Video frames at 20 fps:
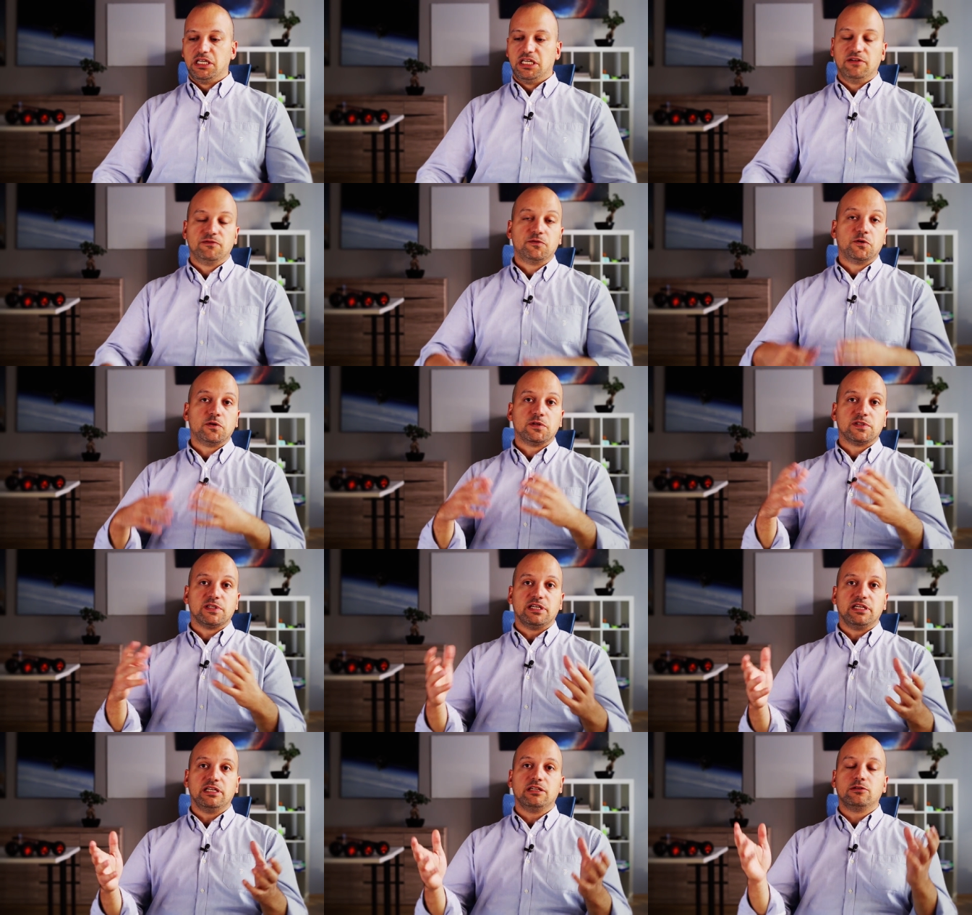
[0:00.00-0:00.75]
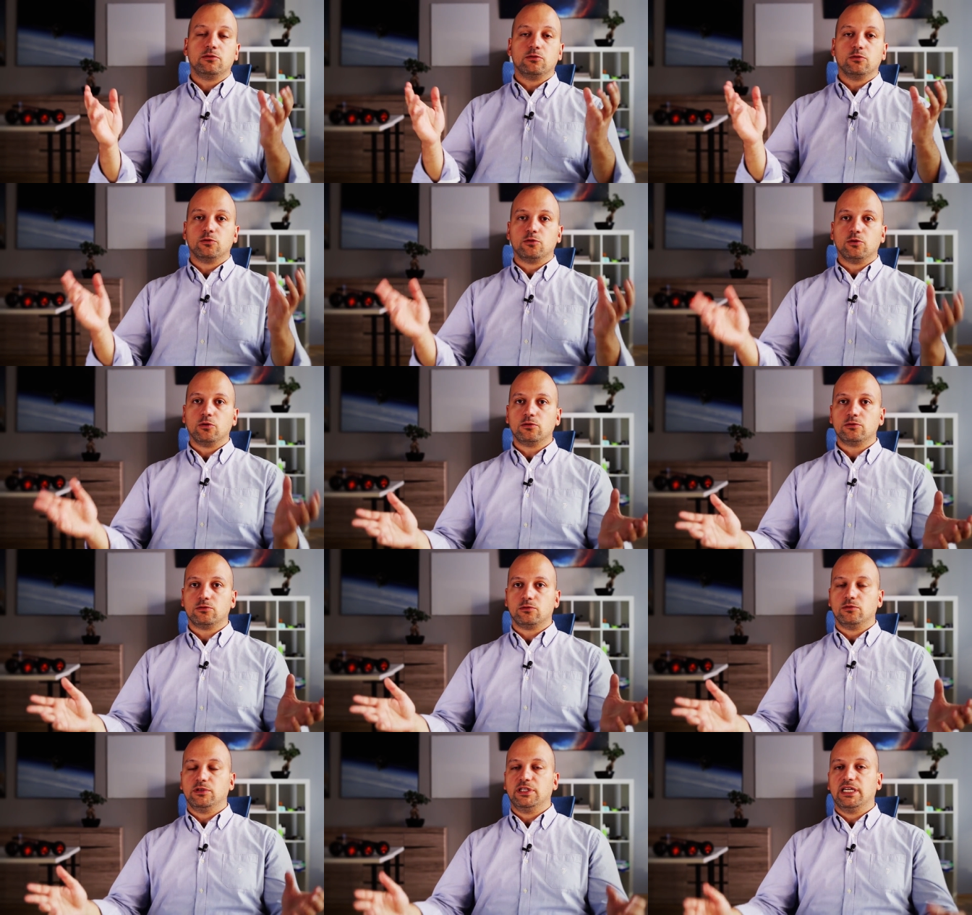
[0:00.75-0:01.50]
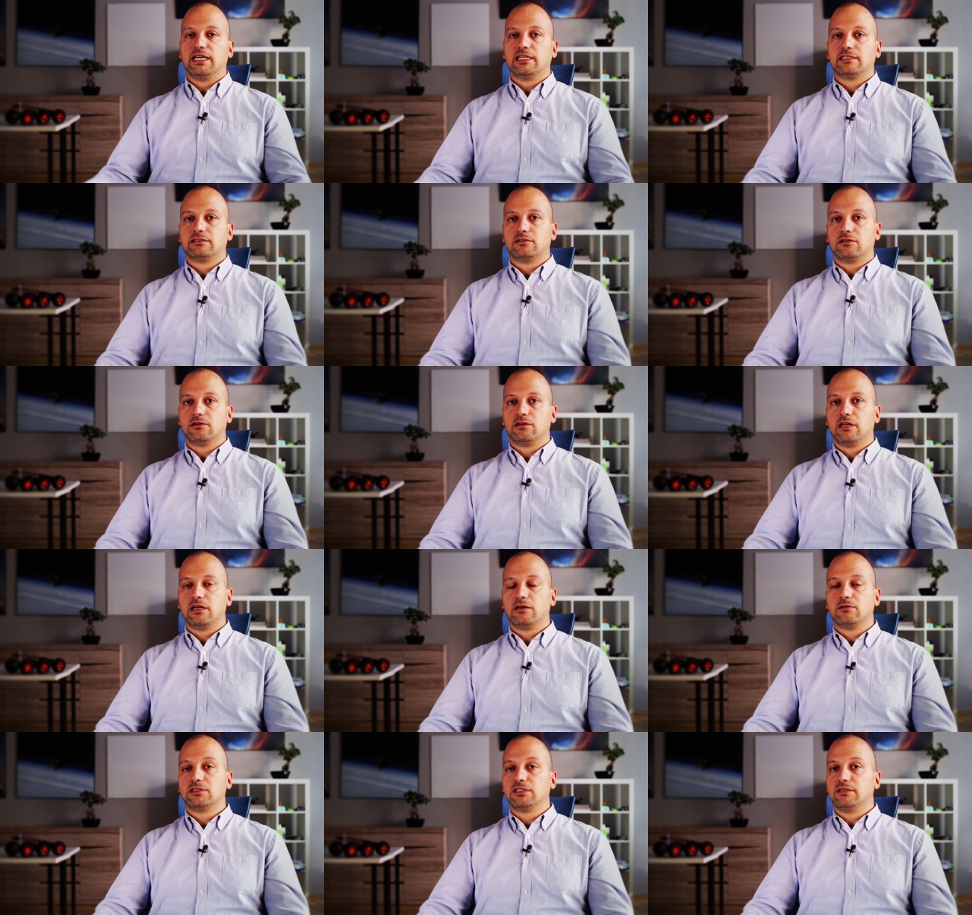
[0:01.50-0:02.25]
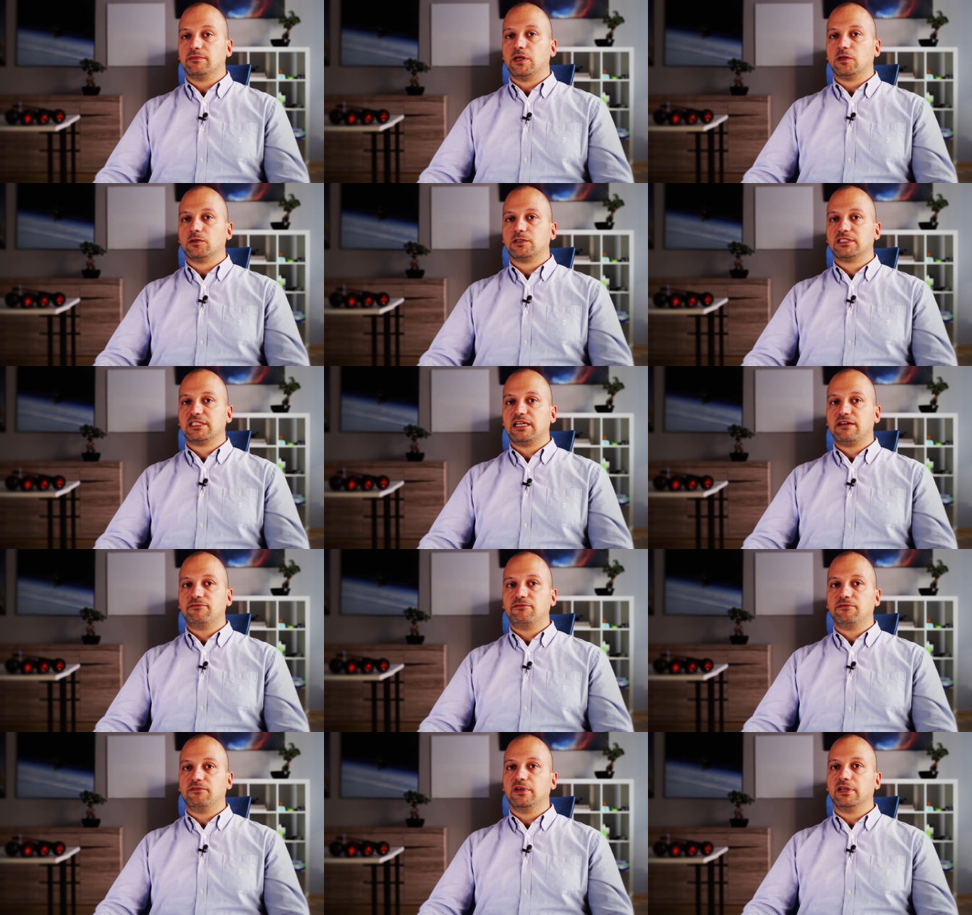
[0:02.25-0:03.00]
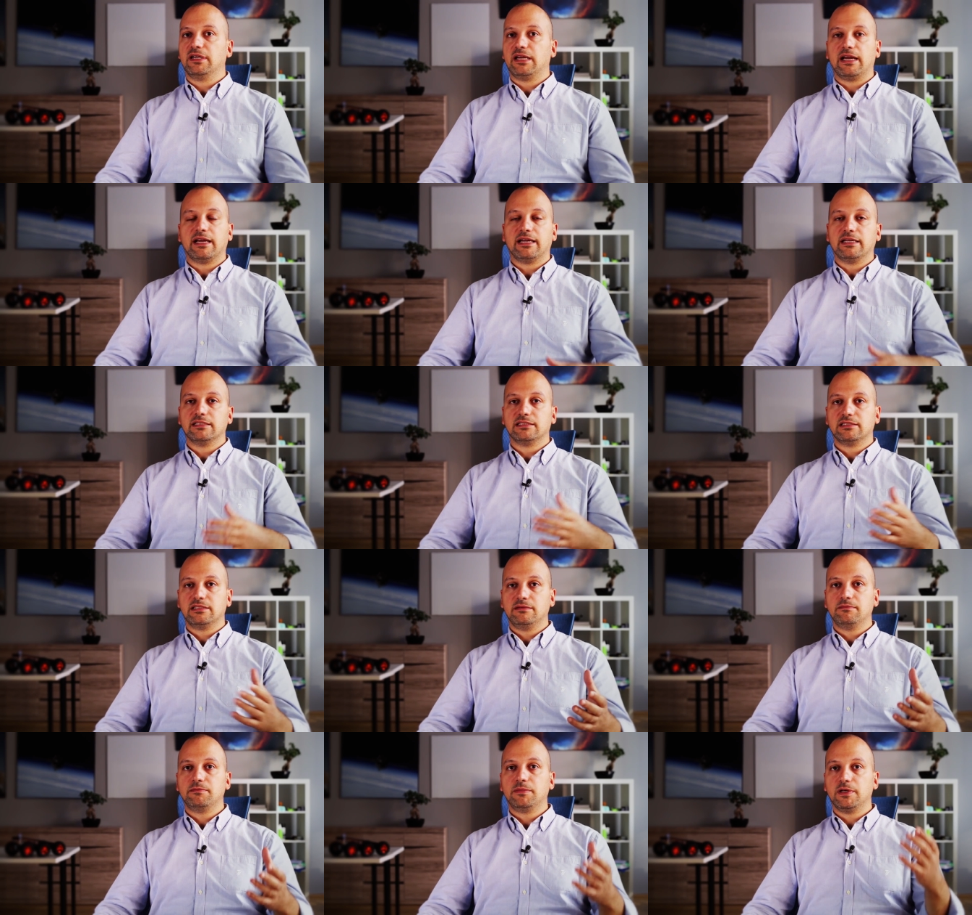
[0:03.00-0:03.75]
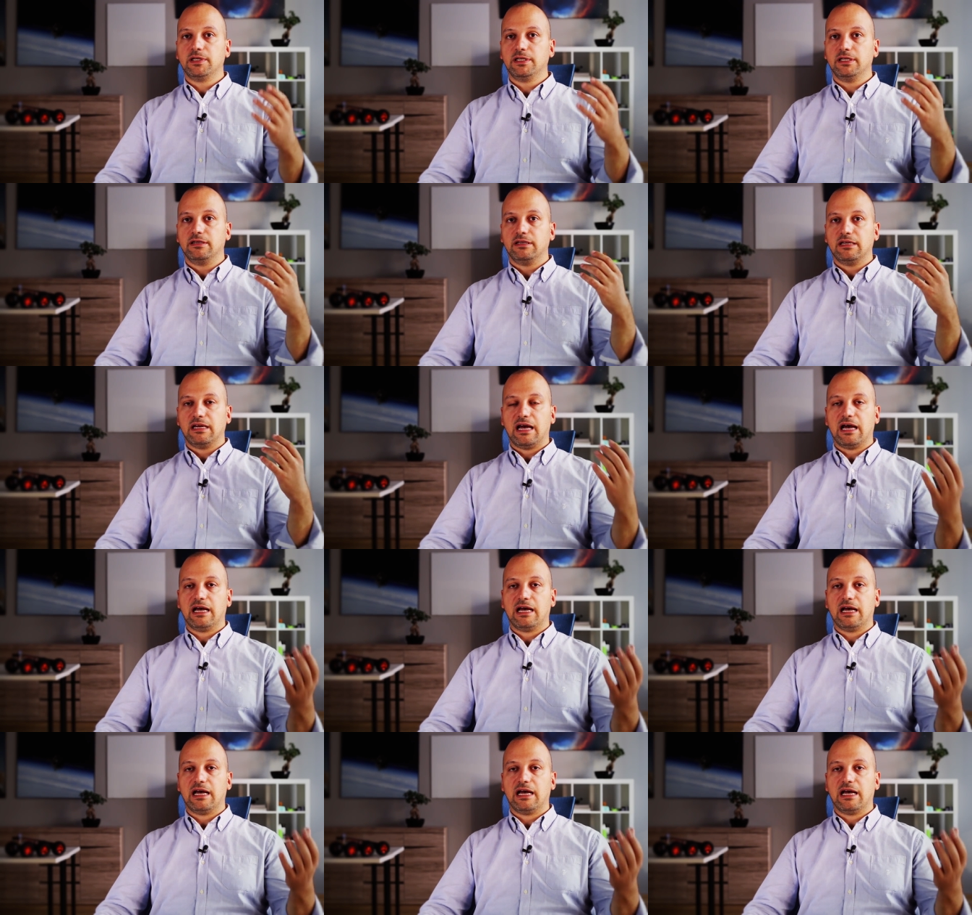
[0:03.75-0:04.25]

If there is a need to talk to the astronauts about something, I can simply